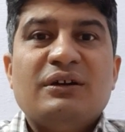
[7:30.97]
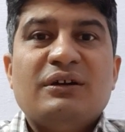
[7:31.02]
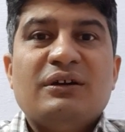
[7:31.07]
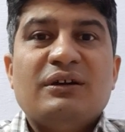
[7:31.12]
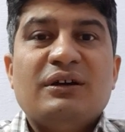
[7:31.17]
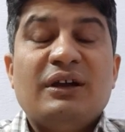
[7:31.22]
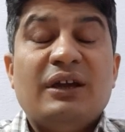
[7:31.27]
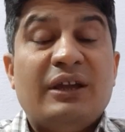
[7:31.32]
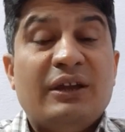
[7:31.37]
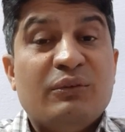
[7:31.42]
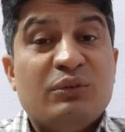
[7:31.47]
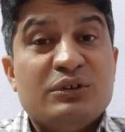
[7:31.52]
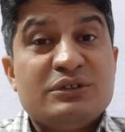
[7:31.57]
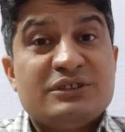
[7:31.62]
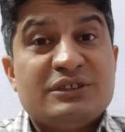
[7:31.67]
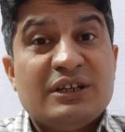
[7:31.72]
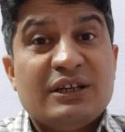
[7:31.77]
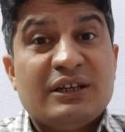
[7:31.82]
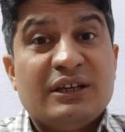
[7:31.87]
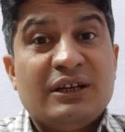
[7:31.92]
if he was
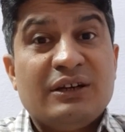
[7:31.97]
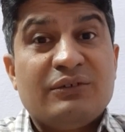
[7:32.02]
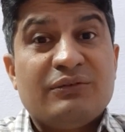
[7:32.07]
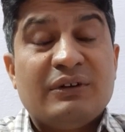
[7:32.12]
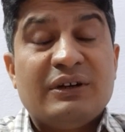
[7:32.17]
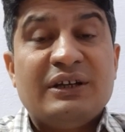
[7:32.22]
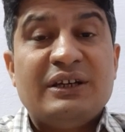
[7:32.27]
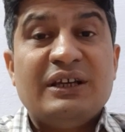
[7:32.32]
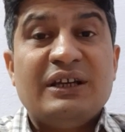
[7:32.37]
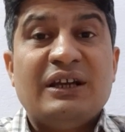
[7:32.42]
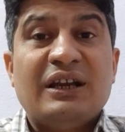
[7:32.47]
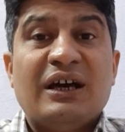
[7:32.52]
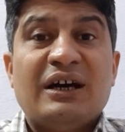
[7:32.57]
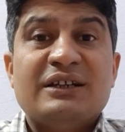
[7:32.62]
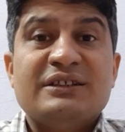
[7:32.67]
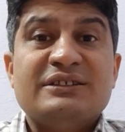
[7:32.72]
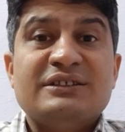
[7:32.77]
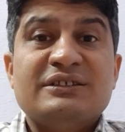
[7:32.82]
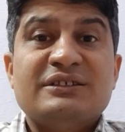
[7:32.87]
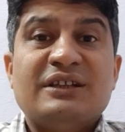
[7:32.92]
taking 20
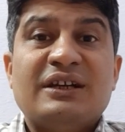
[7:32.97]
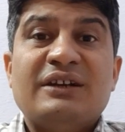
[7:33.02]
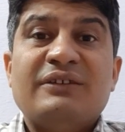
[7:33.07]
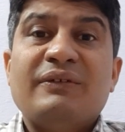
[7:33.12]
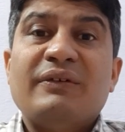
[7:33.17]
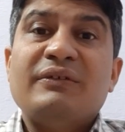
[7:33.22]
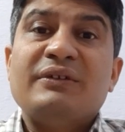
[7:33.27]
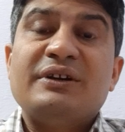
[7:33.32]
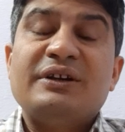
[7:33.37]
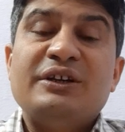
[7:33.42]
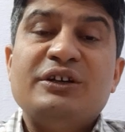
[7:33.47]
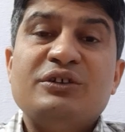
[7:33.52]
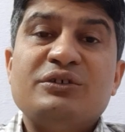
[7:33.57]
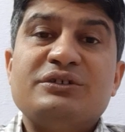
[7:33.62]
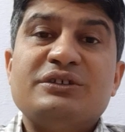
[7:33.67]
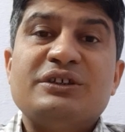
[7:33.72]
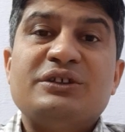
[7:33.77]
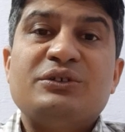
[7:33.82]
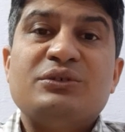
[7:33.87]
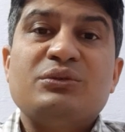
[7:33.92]
glargine, then we will reduce
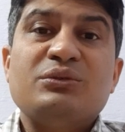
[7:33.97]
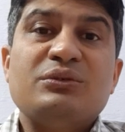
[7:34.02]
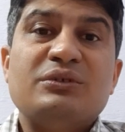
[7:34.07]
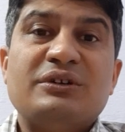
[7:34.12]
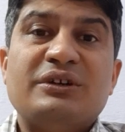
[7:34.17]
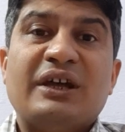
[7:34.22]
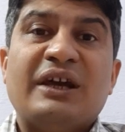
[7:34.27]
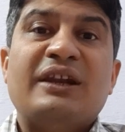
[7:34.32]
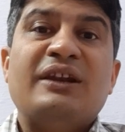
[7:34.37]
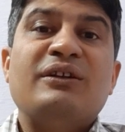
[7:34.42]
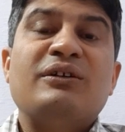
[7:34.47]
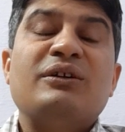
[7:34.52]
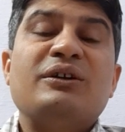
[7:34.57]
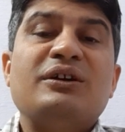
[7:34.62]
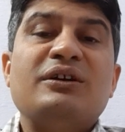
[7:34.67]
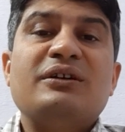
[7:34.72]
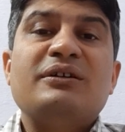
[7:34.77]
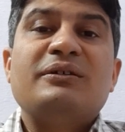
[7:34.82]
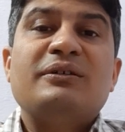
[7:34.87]
it to 10 or